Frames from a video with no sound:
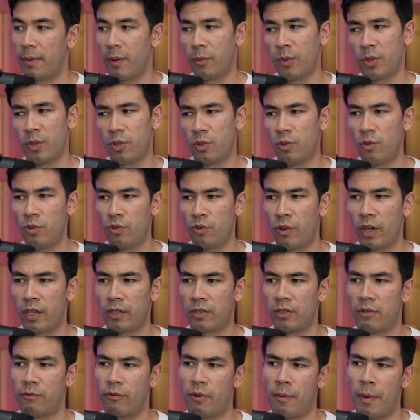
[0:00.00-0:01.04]
but was too
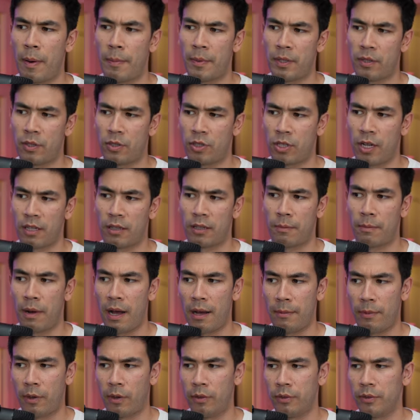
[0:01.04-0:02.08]
drunk to remember to shut the
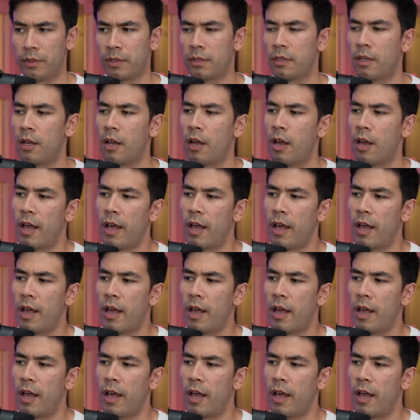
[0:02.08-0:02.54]
popholes,